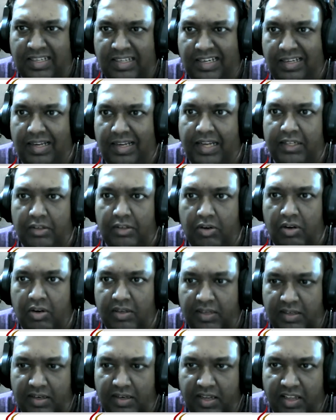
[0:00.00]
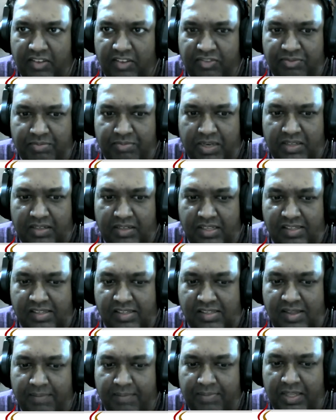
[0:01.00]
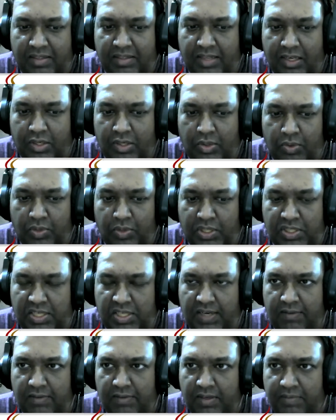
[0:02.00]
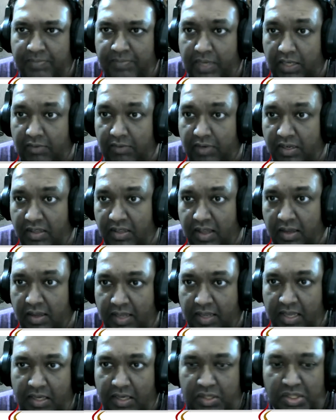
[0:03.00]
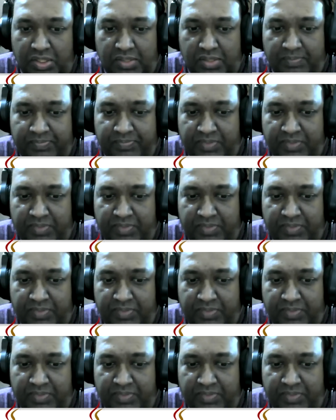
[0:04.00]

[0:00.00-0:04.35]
later on in life but this is something that you achieved at a very young age